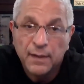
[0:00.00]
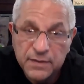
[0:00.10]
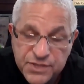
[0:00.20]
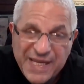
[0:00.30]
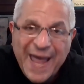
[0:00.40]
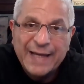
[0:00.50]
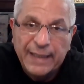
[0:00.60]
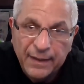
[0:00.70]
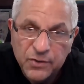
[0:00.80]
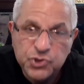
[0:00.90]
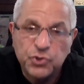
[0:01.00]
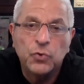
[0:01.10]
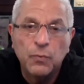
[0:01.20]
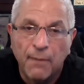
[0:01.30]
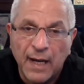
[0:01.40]
stacking
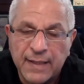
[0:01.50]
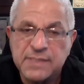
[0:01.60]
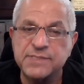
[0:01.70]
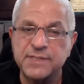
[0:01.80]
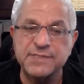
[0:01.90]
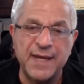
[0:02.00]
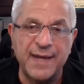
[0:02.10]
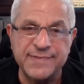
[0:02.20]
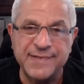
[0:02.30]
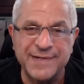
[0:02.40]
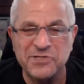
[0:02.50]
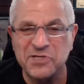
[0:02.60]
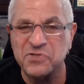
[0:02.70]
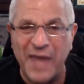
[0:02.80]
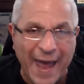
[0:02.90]
to my success, and it
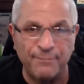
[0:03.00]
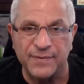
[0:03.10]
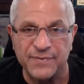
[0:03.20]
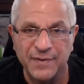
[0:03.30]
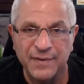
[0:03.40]
just happens.